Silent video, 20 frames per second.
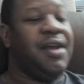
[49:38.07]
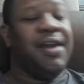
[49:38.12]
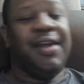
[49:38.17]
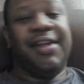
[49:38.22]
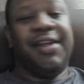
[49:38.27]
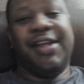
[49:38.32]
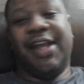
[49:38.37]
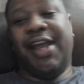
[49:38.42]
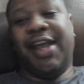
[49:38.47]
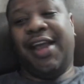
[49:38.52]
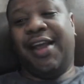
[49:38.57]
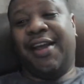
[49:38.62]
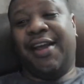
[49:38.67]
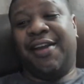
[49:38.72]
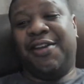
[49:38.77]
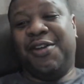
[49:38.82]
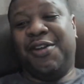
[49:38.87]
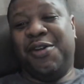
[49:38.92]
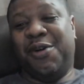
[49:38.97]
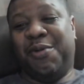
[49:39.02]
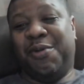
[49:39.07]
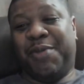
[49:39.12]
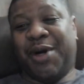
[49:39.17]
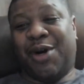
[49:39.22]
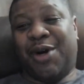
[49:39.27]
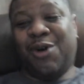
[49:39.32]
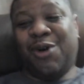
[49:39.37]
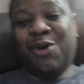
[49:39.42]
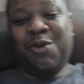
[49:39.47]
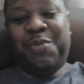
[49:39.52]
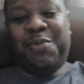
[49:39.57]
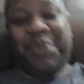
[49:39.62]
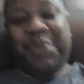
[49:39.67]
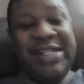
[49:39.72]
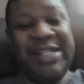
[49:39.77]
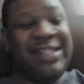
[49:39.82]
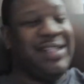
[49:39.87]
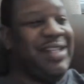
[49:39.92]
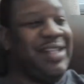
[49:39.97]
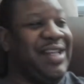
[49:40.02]
Yeah, my old
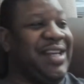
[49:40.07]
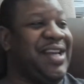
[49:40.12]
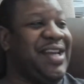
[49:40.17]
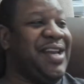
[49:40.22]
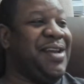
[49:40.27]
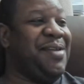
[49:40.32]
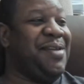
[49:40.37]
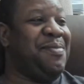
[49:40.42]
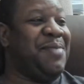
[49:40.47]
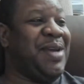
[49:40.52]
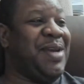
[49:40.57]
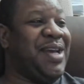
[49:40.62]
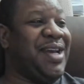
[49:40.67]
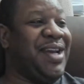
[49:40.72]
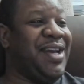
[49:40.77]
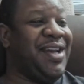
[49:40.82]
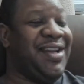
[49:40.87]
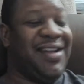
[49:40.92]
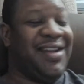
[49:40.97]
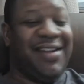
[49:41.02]
Peaston came back.